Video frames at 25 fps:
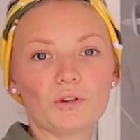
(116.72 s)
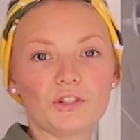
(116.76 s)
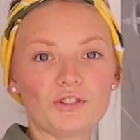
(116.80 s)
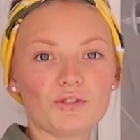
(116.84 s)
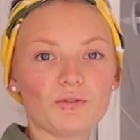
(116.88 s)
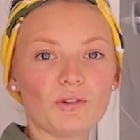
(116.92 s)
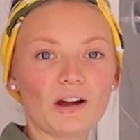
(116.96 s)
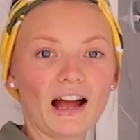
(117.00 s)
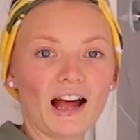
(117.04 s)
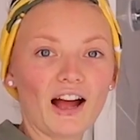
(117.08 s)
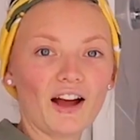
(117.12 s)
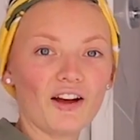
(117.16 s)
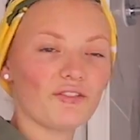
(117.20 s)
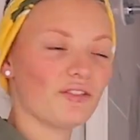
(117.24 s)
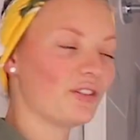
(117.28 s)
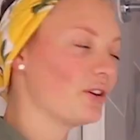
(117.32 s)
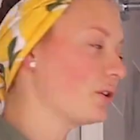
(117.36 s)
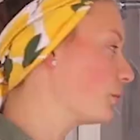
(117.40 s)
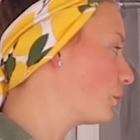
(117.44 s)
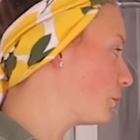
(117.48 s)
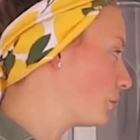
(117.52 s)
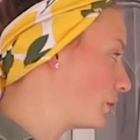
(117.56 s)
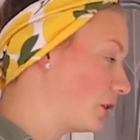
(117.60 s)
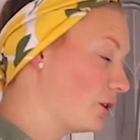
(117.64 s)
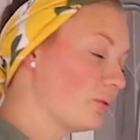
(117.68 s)
We do
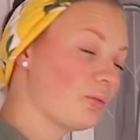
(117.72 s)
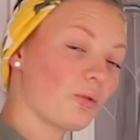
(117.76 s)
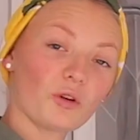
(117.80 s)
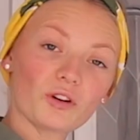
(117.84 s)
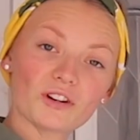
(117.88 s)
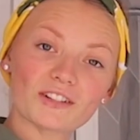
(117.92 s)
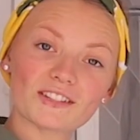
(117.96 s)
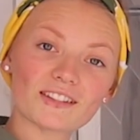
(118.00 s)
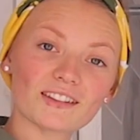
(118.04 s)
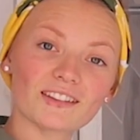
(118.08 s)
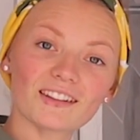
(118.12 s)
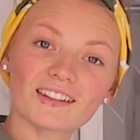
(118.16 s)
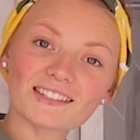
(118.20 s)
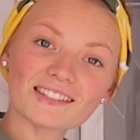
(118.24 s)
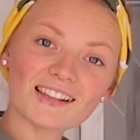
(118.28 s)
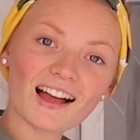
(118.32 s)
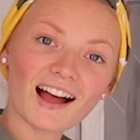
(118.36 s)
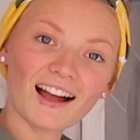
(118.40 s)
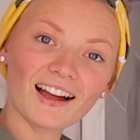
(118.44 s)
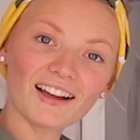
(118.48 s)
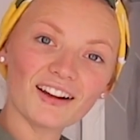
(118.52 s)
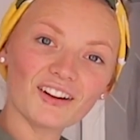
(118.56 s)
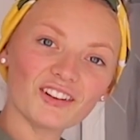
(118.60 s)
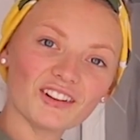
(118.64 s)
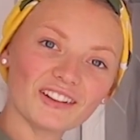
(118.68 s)
have real porcelain
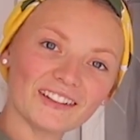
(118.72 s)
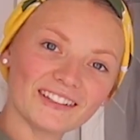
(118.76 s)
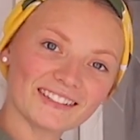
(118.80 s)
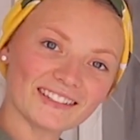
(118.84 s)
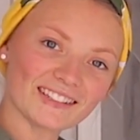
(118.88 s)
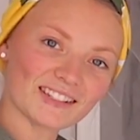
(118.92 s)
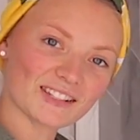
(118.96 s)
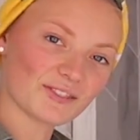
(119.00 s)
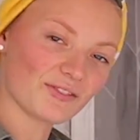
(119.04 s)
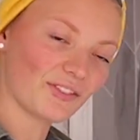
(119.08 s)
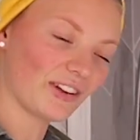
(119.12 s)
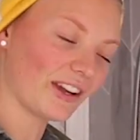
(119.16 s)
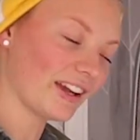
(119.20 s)
tile in this